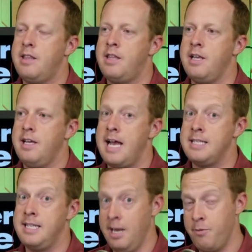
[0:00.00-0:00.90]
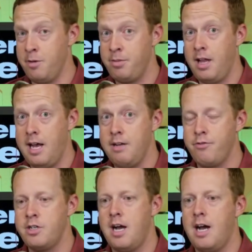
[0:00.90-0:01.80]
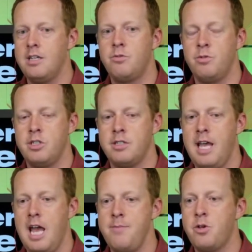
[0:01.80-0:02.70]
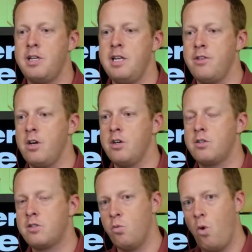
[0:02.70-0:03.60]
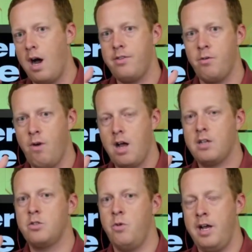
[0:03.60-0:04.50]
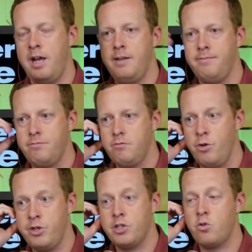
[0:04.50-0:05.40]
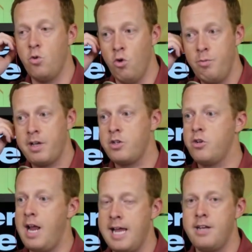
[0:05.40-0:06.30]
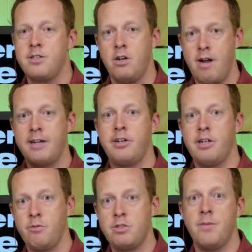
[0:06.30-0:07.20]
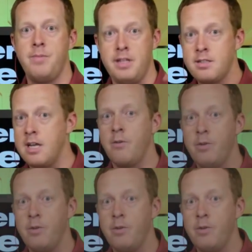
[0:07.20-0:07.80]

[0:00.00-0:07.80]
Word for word: the as the name would imply for dodge, which is the game, you can either swat the rocks away, which is cool mm-hmm. because your hand is interacting with something that's